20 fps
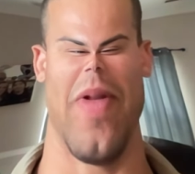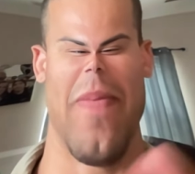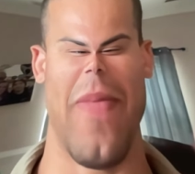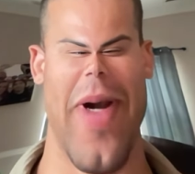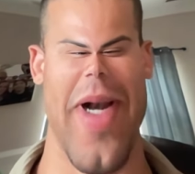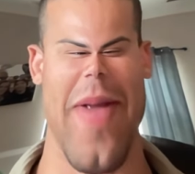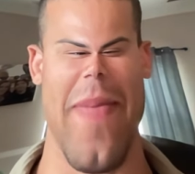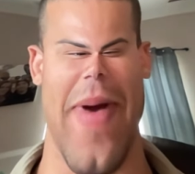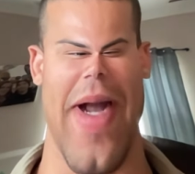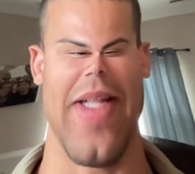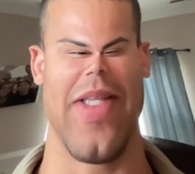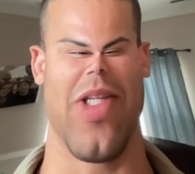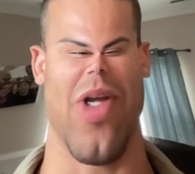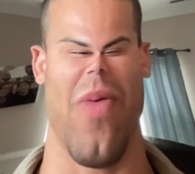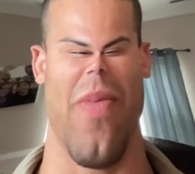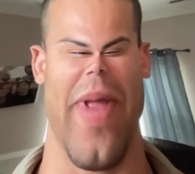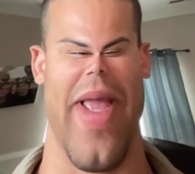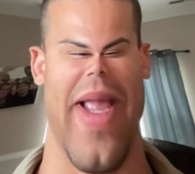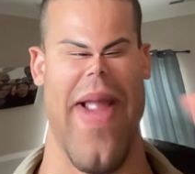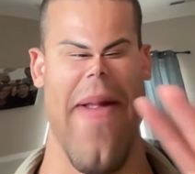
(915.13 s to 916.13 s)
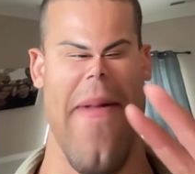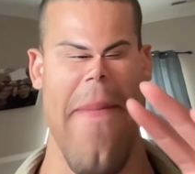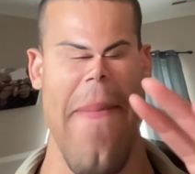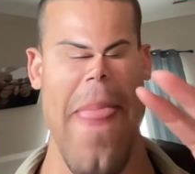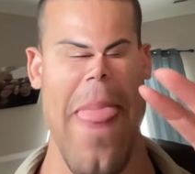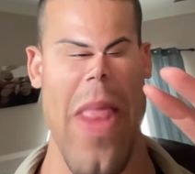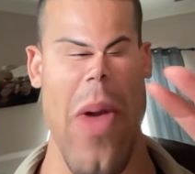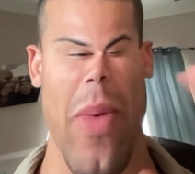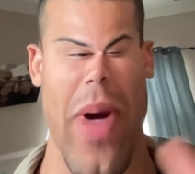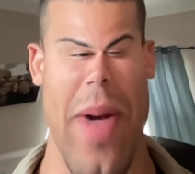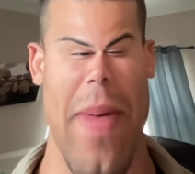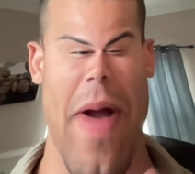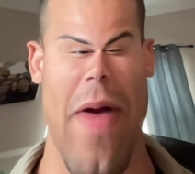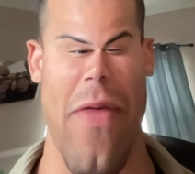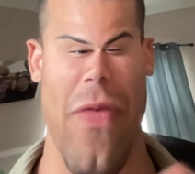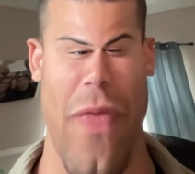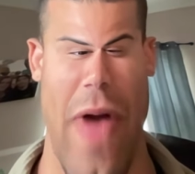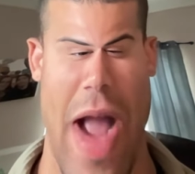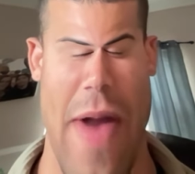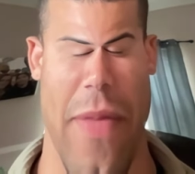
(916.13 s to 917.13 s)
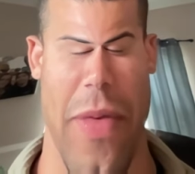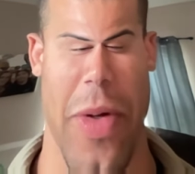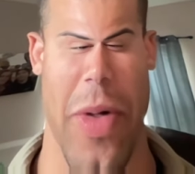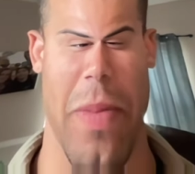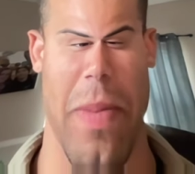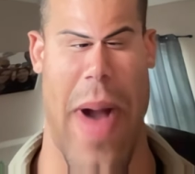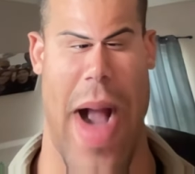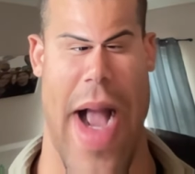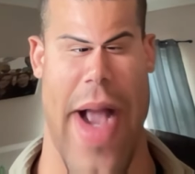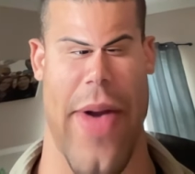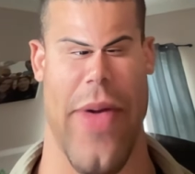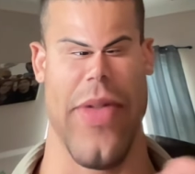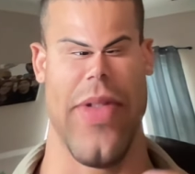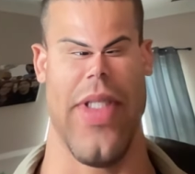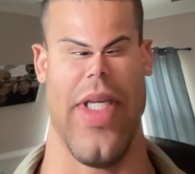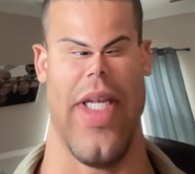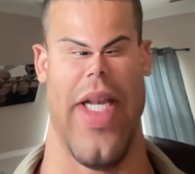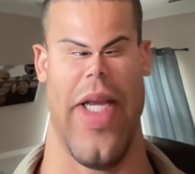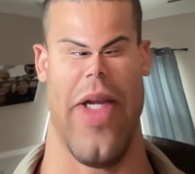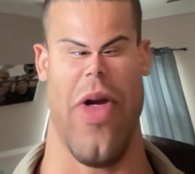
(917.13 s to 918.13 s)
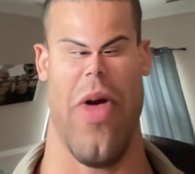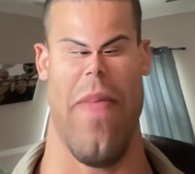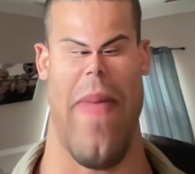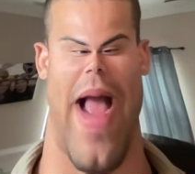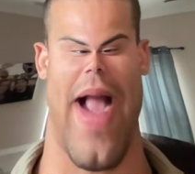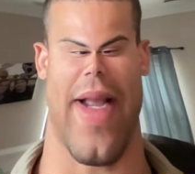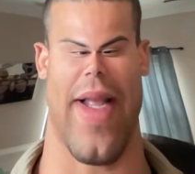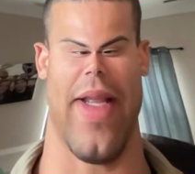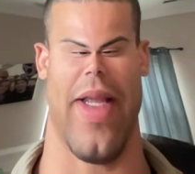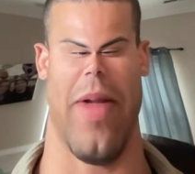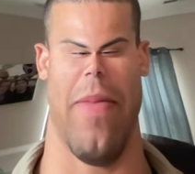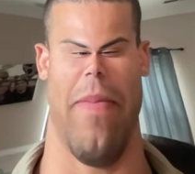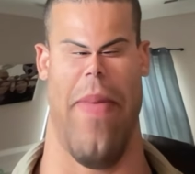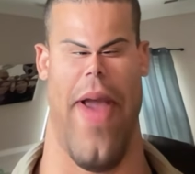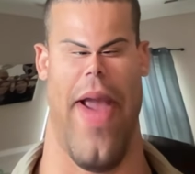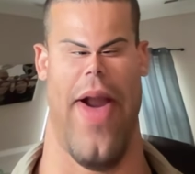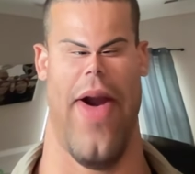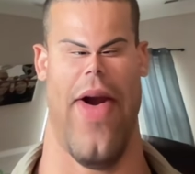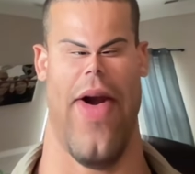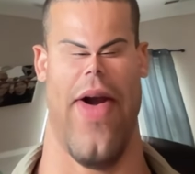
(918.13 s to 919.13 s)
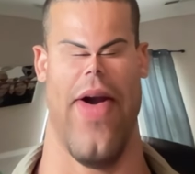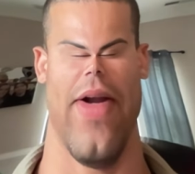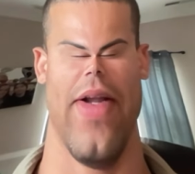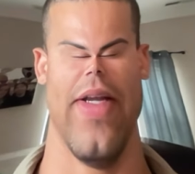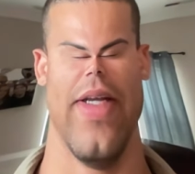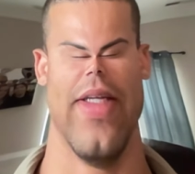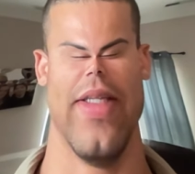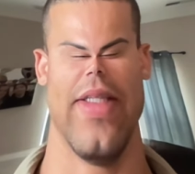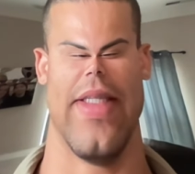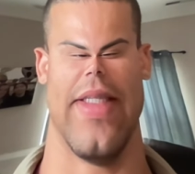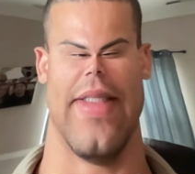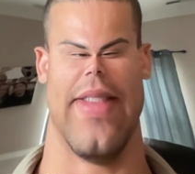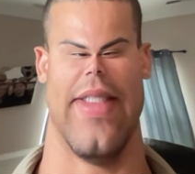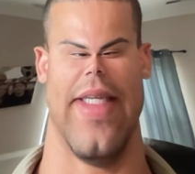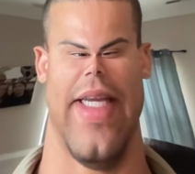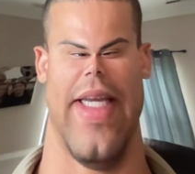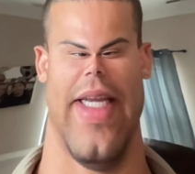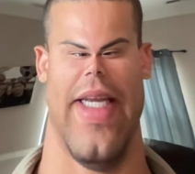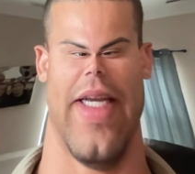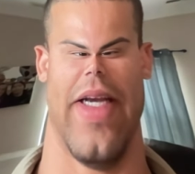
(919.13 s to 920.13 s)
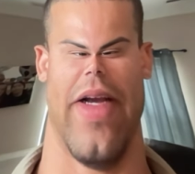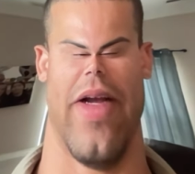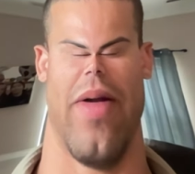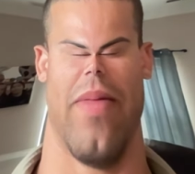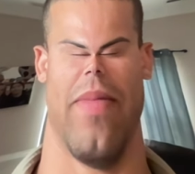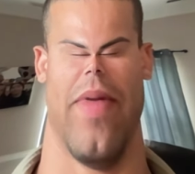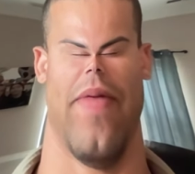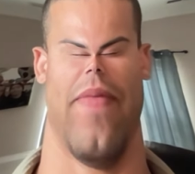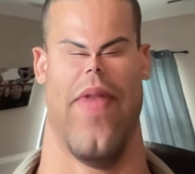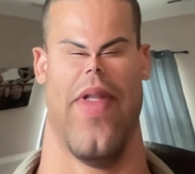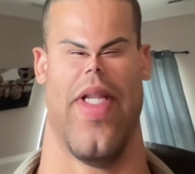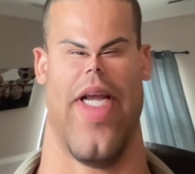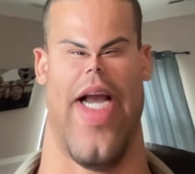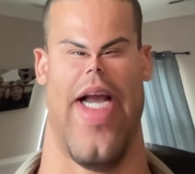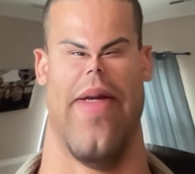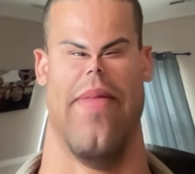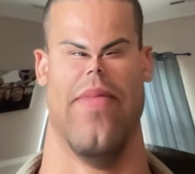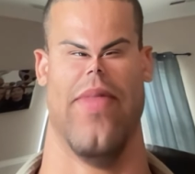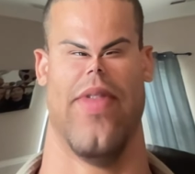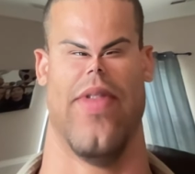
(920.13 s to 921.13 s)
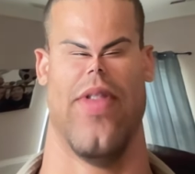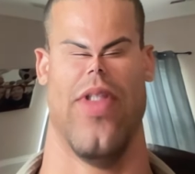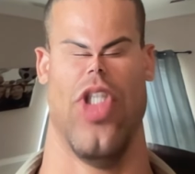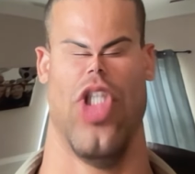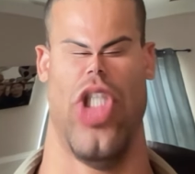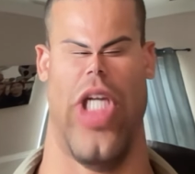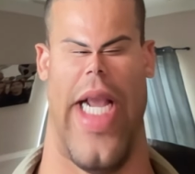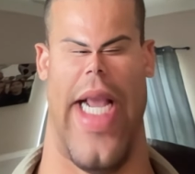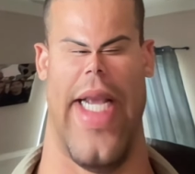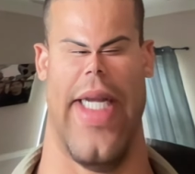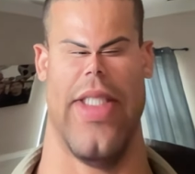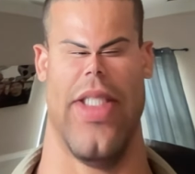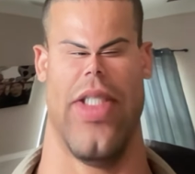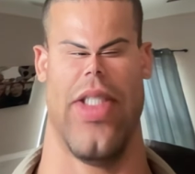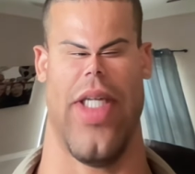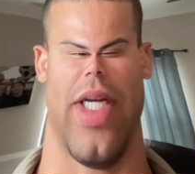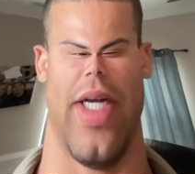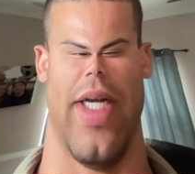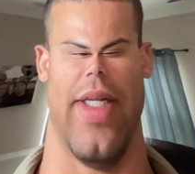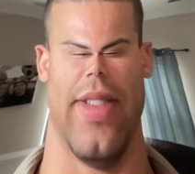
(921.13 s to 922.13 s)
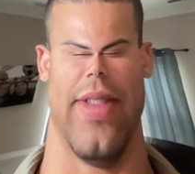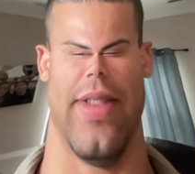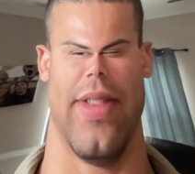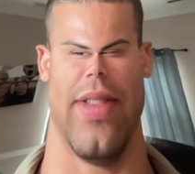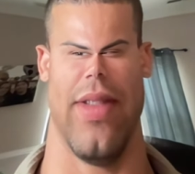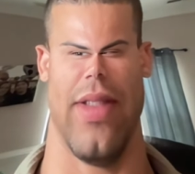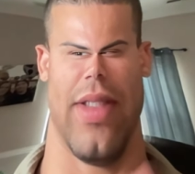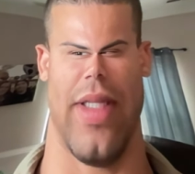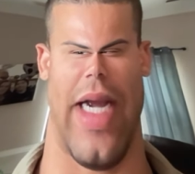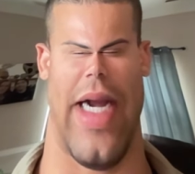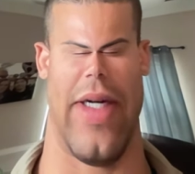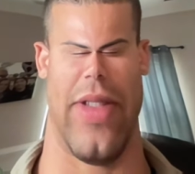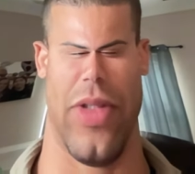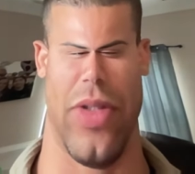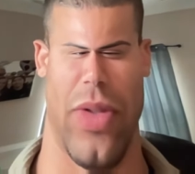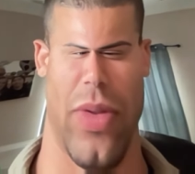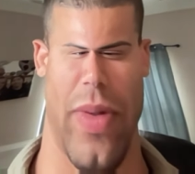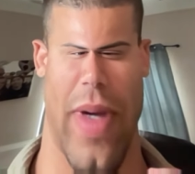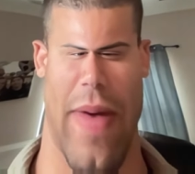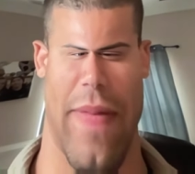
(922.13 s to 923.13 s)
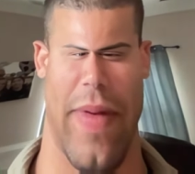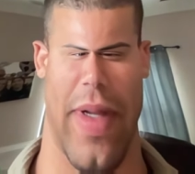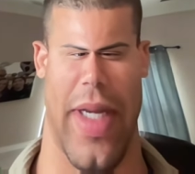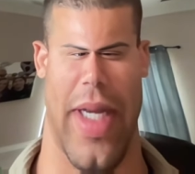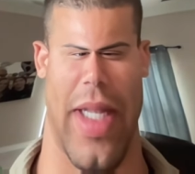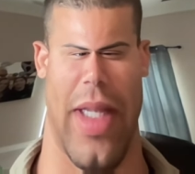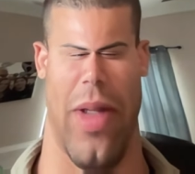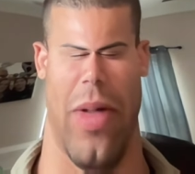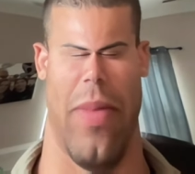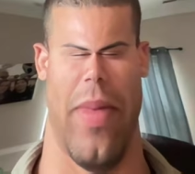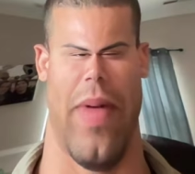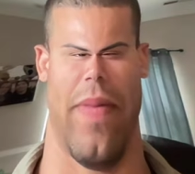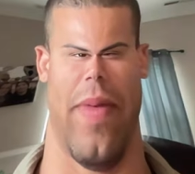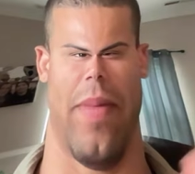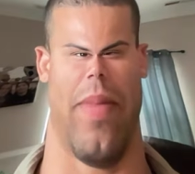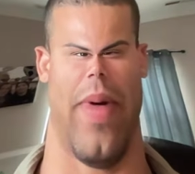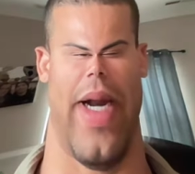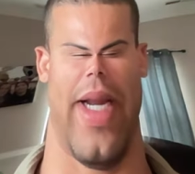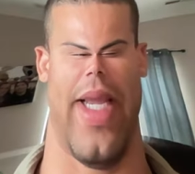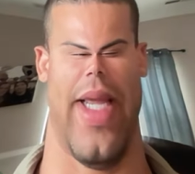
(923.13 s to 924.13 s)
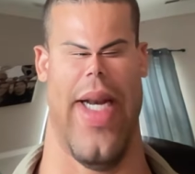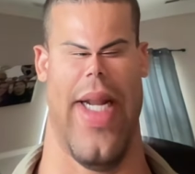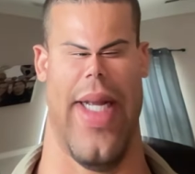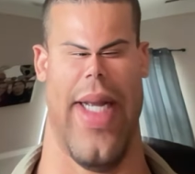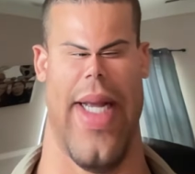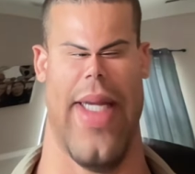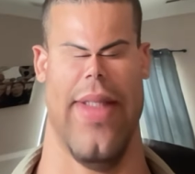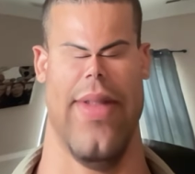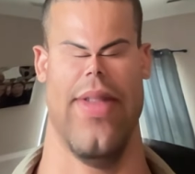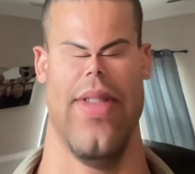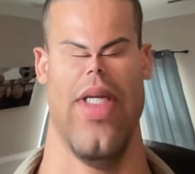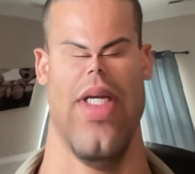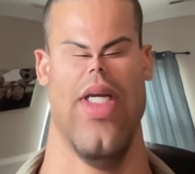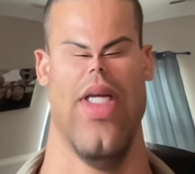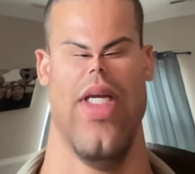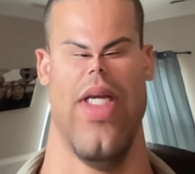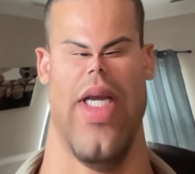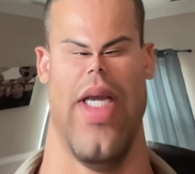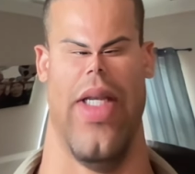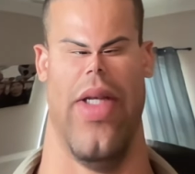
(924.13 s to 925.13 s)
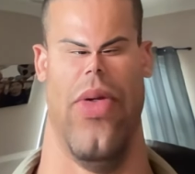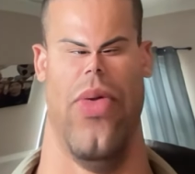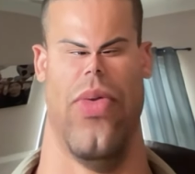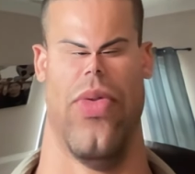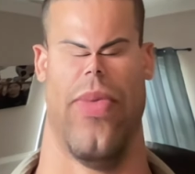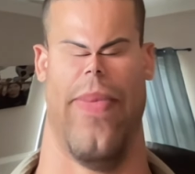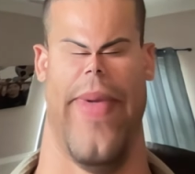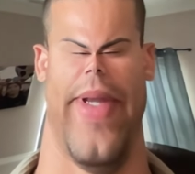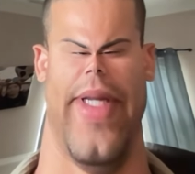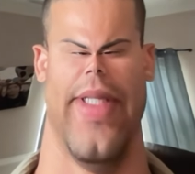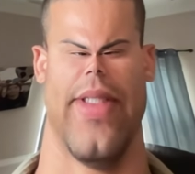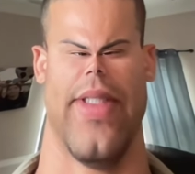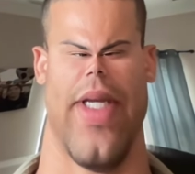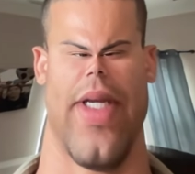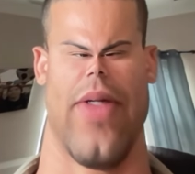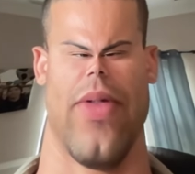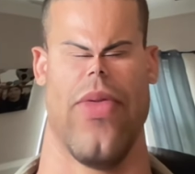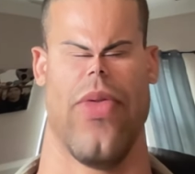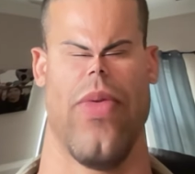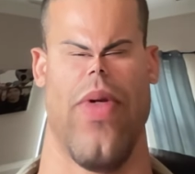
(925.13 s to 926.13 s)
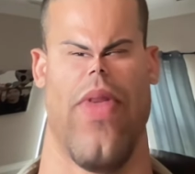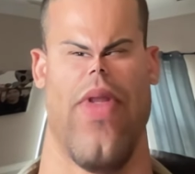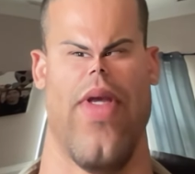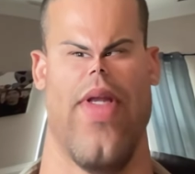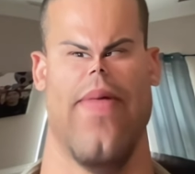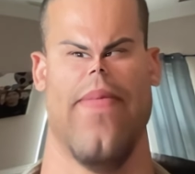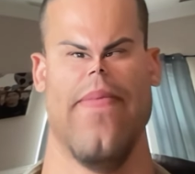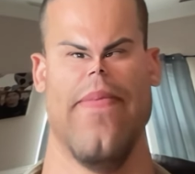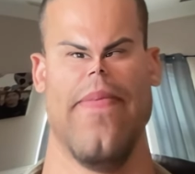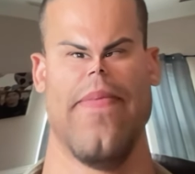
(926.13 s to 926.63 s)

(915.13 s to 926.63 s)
A buddy of mine told me wait about 500 miles and then go back and compare to see if the times change, because the tires do have like a little bit of a break-in, I guess, and do some heat cycles with it.